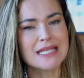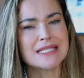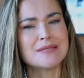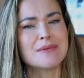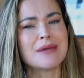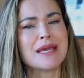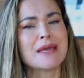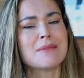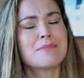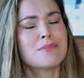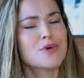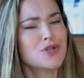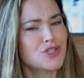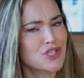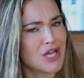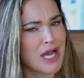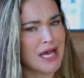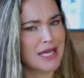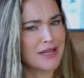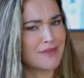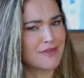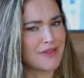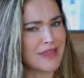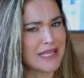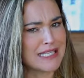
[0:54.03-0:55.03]
to make it much
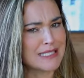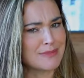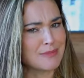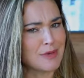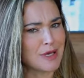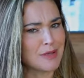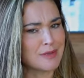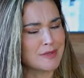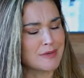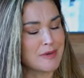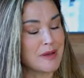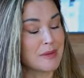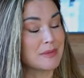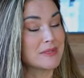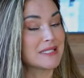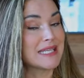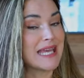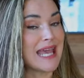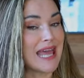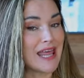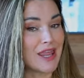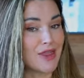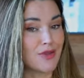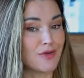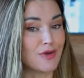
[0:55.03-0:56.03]
harder for that sperm to be able to
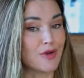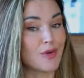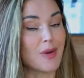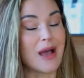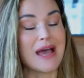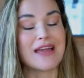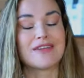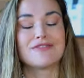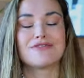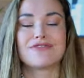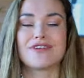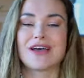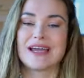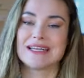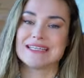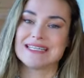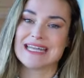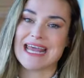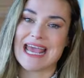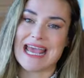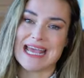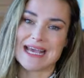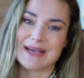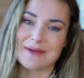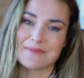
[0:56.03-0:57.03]
get through and find
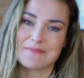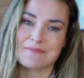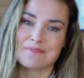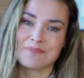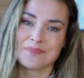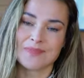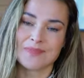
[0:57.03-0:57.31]
an egg.